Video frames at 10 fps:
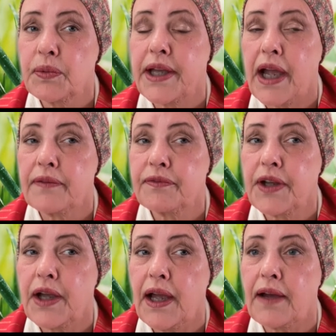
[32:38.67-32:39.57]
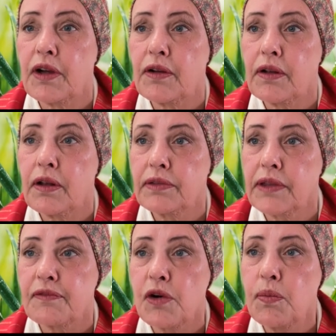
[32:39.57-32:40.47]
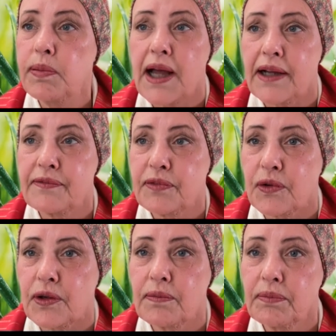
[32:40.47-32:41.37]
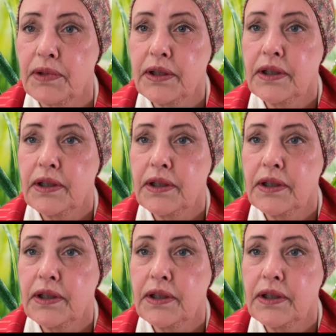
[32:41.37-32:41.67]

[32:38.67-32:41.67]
We have to have a level platform,